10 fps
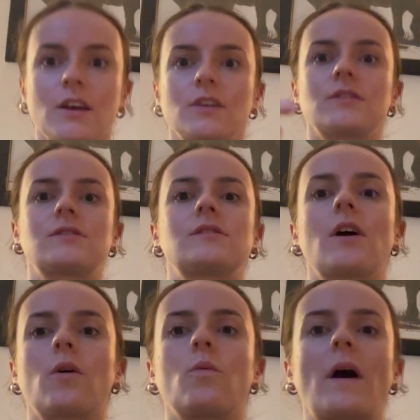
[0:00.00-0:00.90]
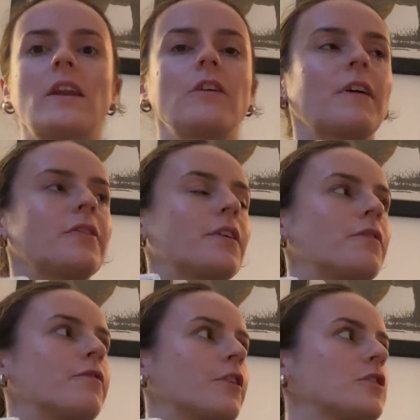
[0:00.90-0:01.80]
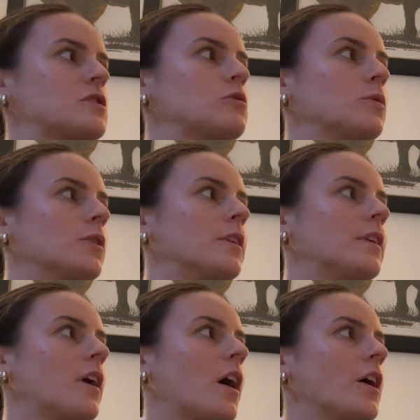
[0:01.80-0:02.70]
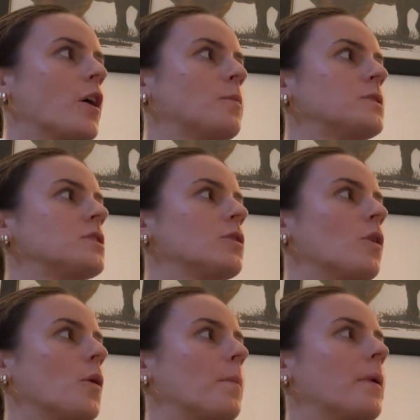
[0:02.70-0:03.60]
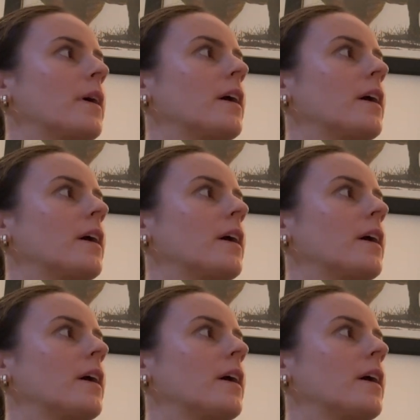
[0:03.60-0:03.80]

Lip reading: So when I read the first one, I opened it up.